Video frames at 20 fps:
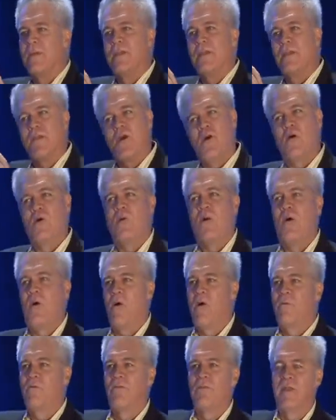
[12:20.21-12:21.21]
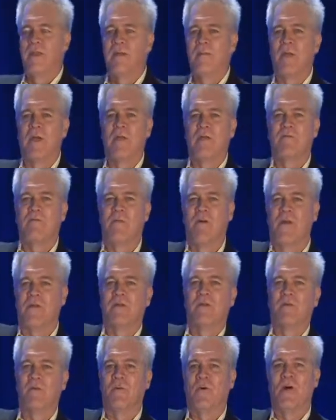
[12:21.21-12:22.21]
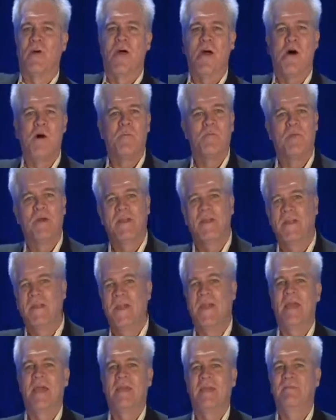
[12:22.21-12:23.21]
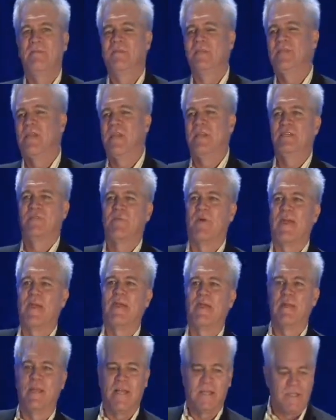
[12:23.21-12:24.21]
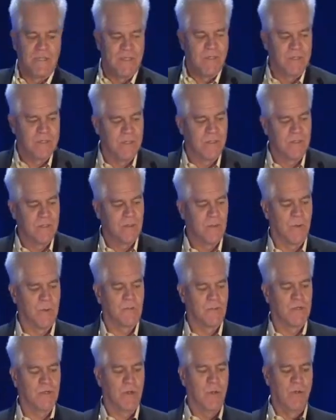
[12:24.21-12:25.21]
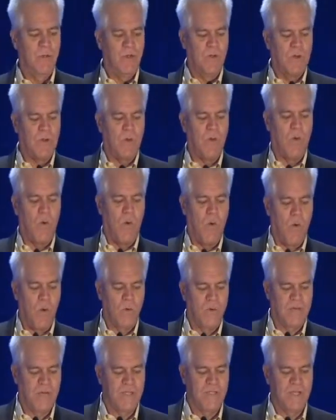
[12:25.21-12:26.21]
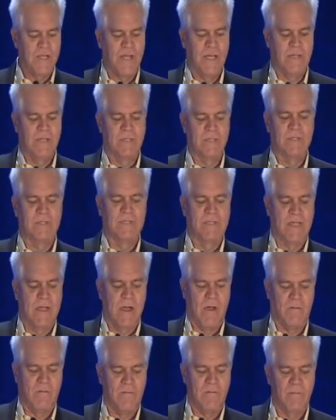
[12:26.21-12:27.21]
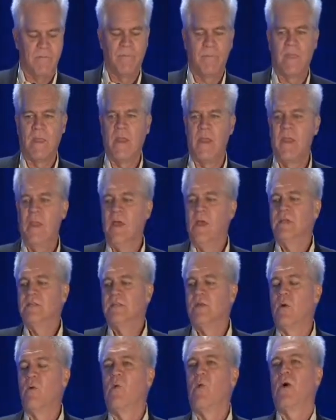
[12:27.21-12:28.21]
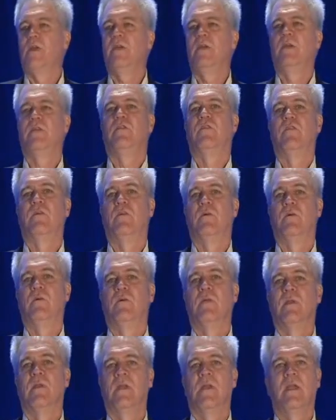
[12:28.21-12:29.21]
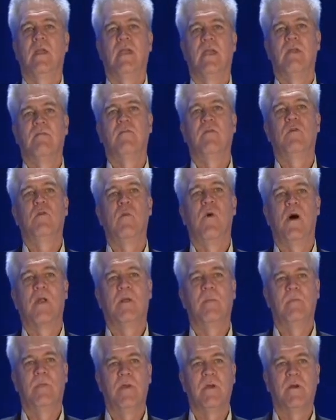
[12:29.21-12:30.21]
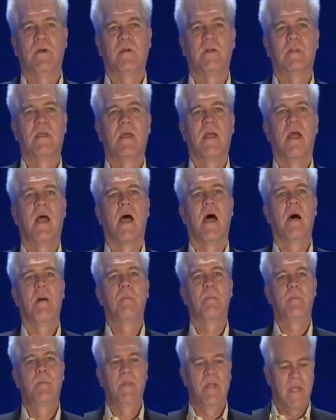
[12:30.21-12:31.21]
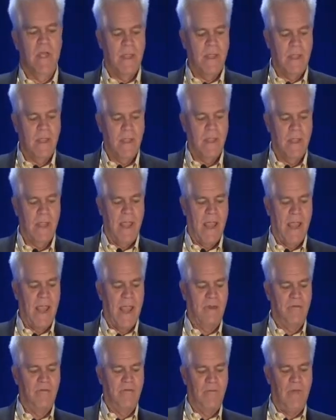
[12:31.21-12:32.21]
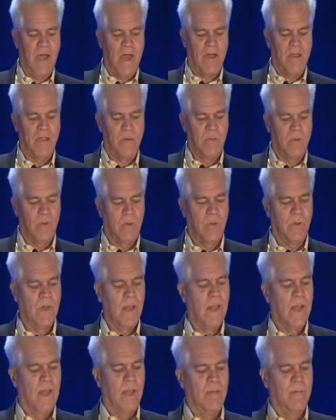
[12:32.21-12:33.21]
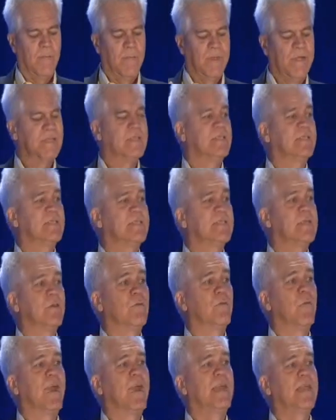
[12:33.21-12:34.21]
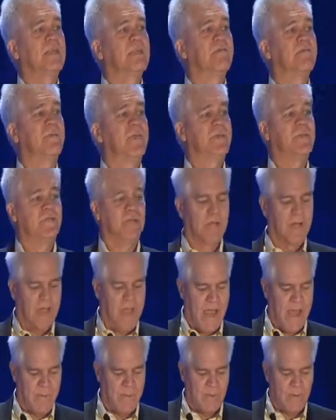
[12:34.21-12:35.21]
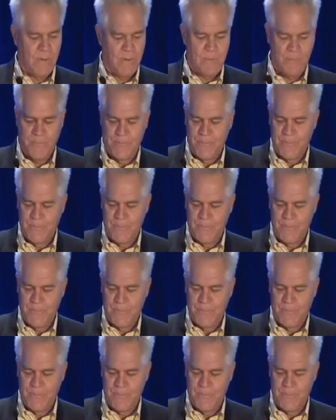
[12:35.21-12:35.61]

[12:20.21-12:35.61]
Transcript: you know, hopefully Mayor Faulkner will help, but you can't even change regulations in the short term. You can only change yourself. So what do you do if you want to build a big and valuable business and raise venture capital?